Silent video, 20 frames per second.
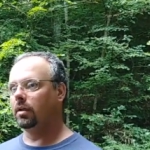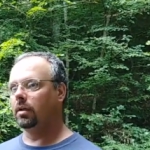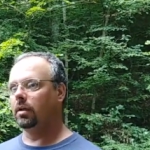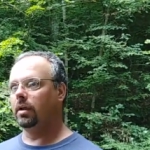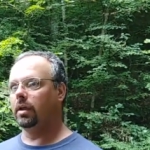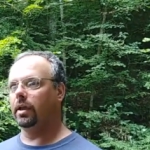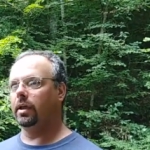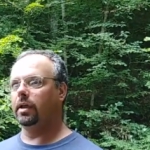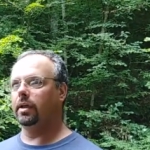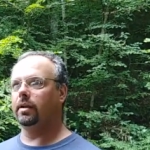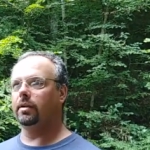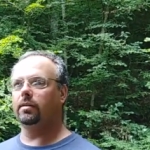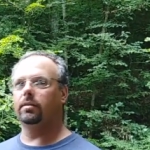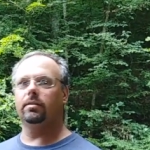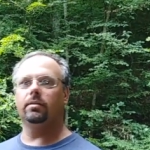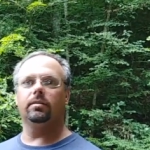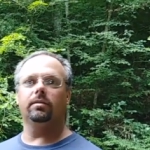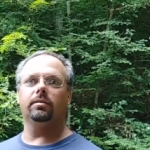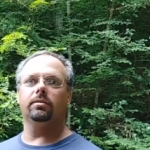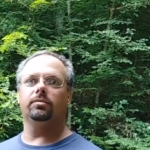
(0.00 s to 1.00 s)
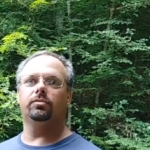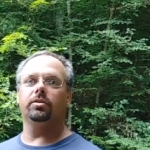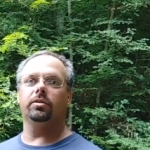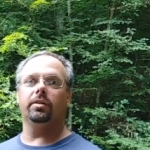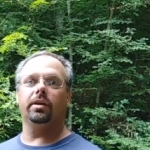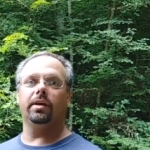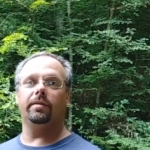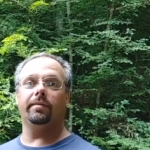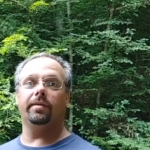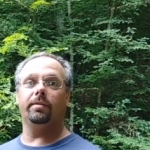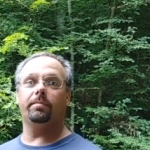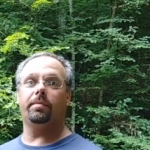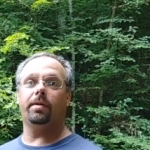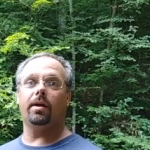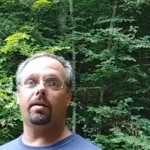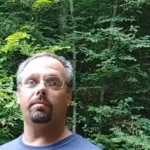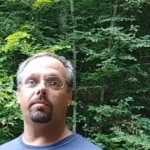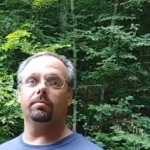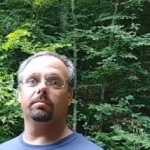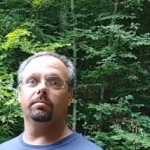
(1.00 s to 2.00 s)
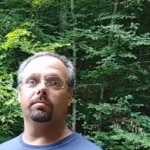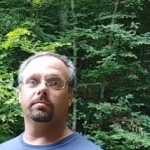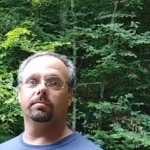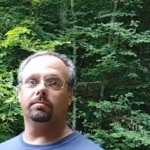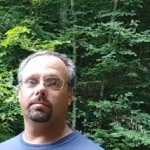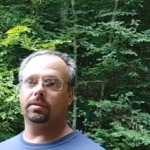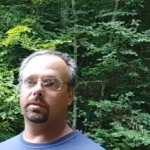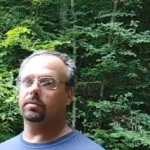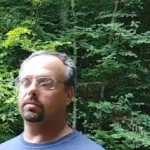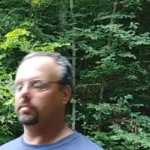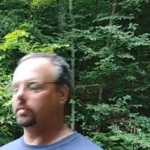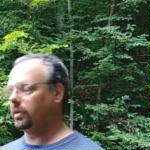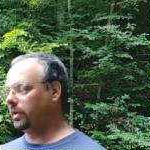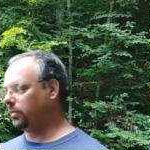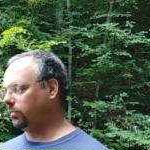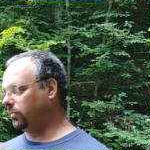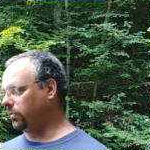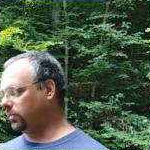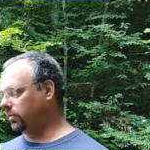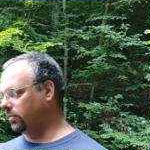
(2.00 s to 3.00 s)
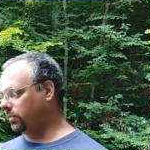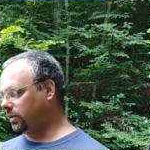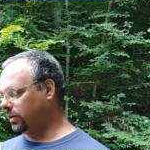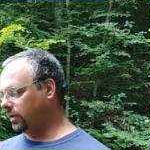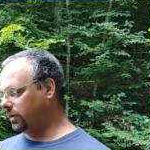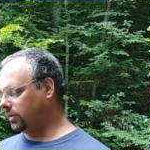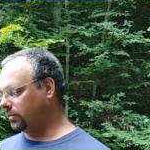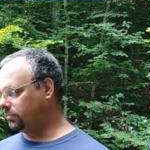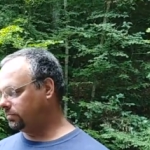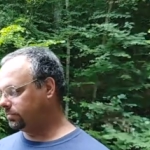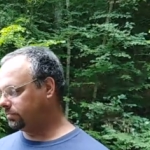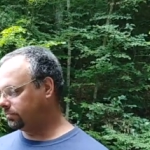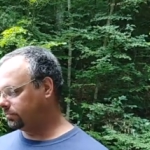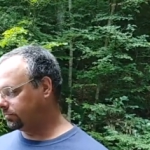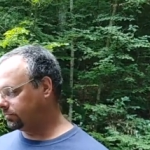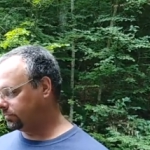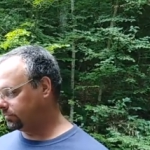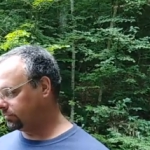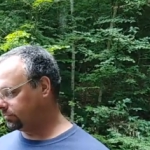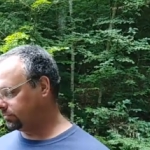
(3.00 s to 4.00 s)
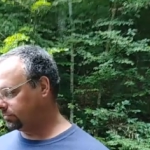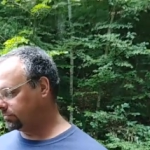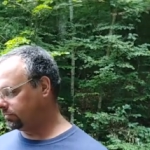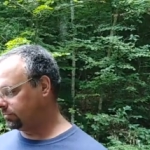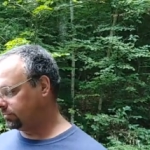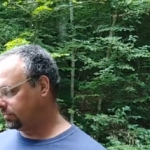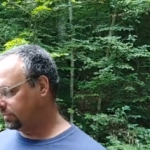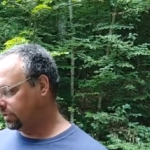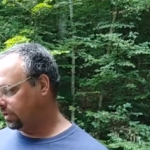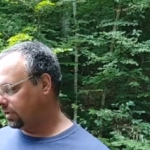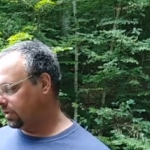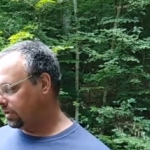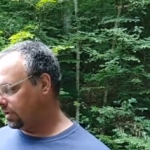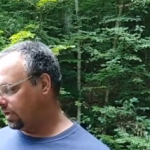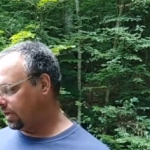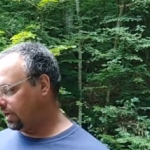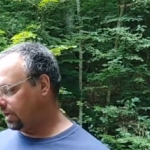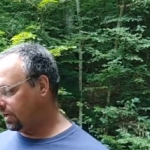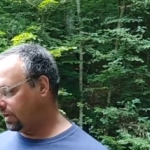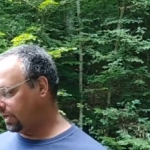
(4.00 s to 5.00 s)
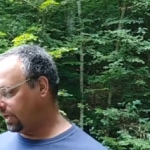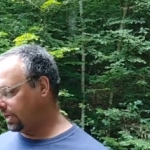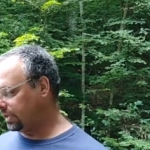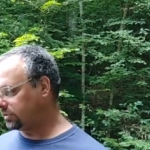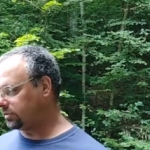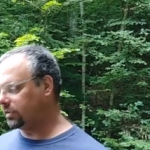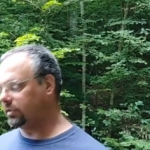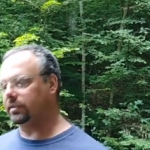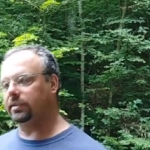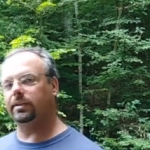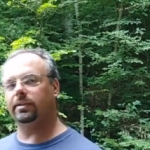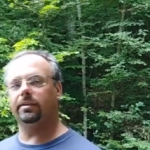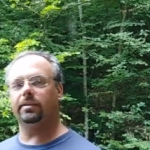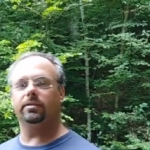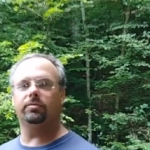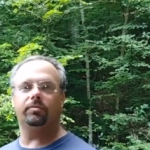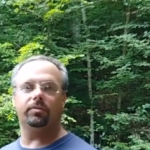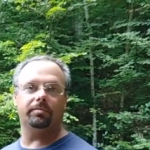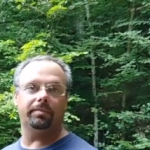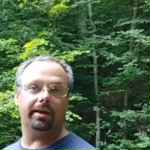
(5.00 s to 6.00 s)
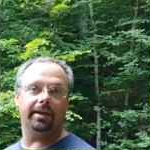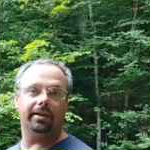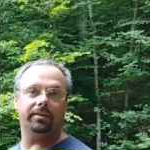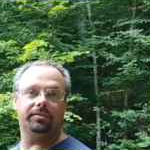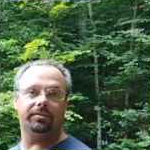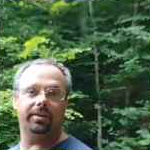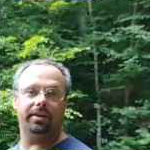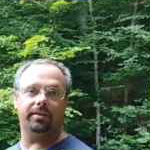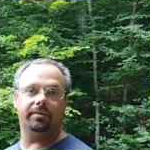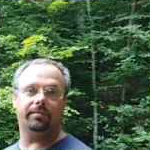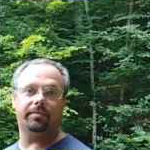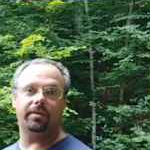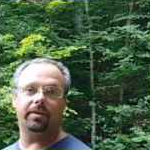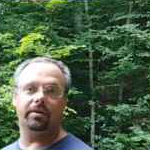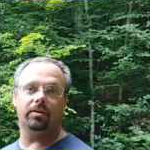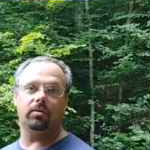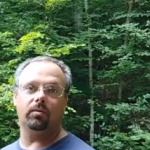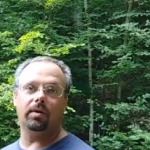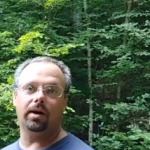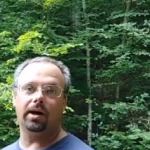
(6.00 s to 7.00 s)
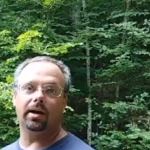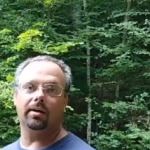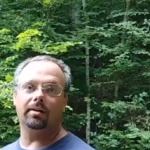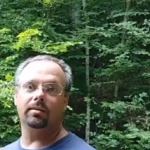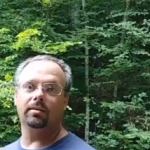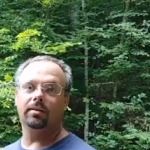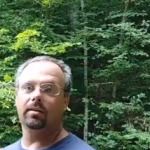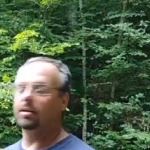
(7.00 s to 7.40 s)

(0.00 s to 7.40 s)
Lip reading: and shouldn't have any problem. It will. I actually did this with my S10 for a little while,